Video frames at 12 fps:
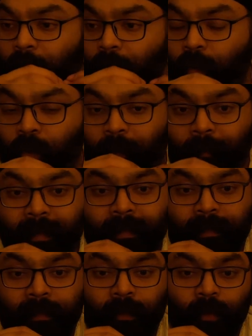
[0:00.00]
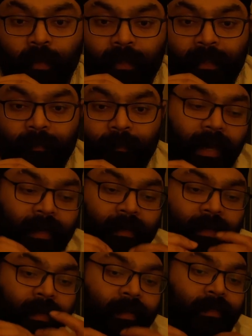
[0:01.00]
more mental load.
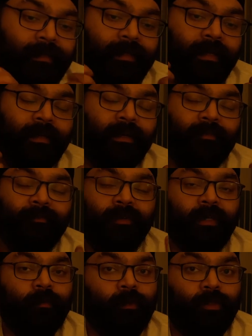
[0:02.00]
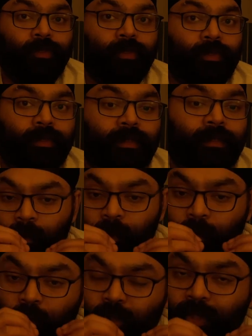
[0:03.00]
And here's the uncomfortable truth.
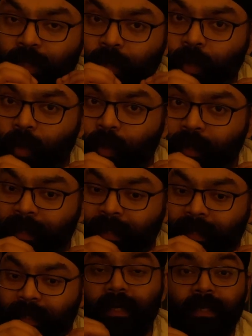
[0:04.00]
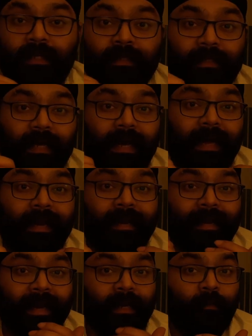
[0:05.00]
Most code is
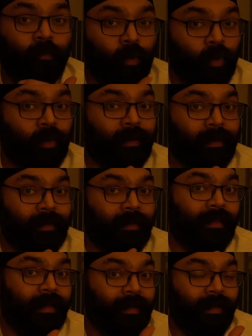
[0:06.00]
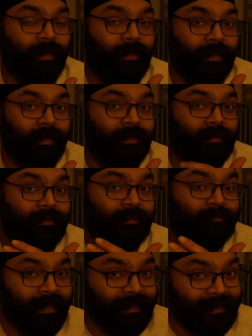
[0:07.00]
read more than it is
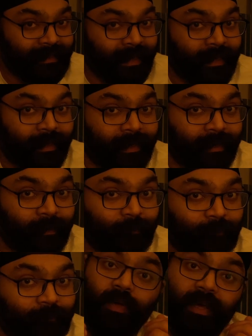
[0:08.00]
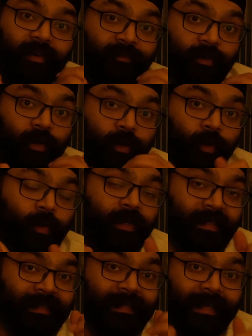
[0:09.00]
extended. So if your code
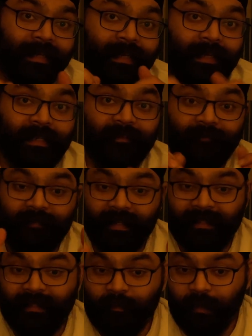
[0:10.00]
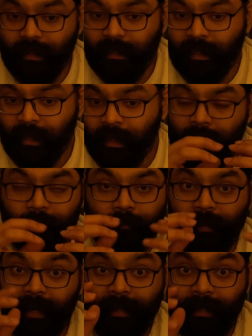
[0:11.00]
is technically flexible and
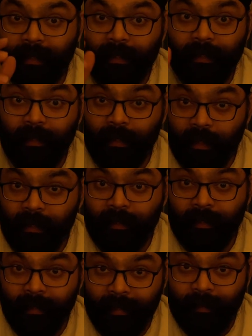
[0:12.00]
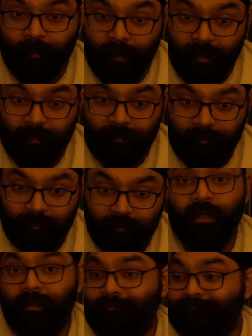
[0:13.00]
practically unreadable,
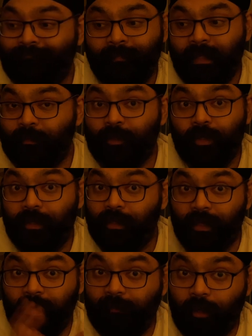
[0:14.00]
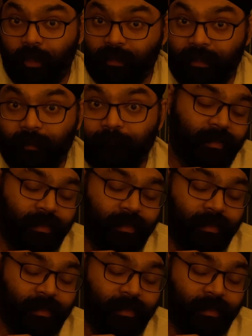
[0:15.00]
yeah, I'm sorry, you have lost.